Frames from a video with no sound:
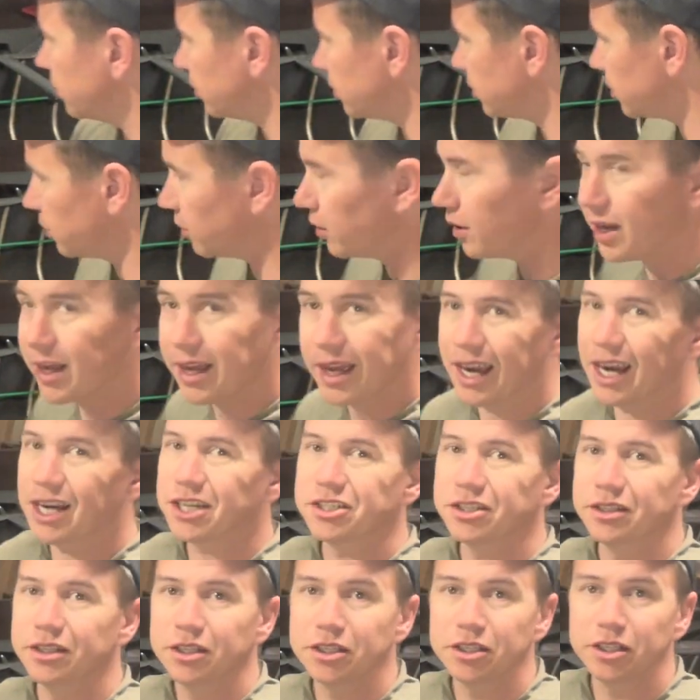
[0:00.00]
So
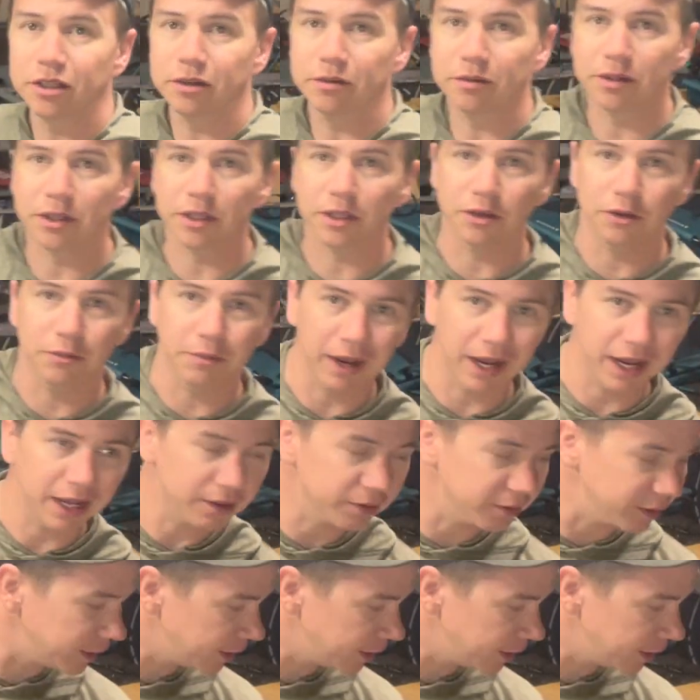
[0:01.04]
actually this year with the new battery,